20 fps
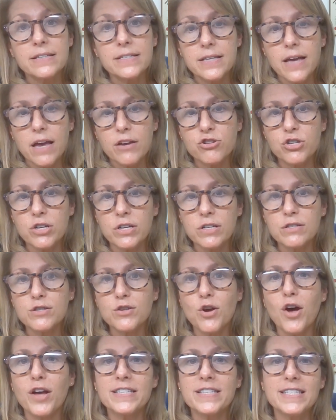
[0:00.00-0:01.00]
sessions
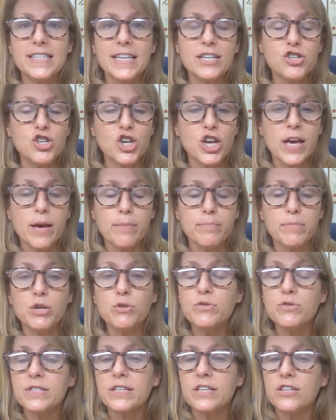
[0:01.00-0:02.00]
on CGM
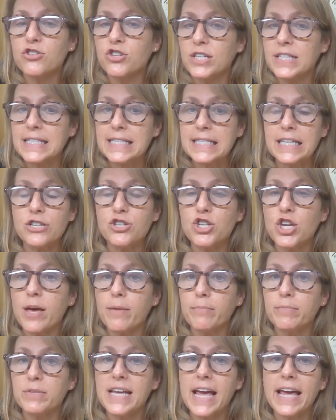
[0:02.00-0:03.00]
usage and
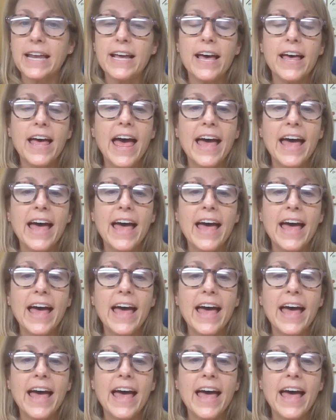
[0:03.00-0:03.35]
CGM data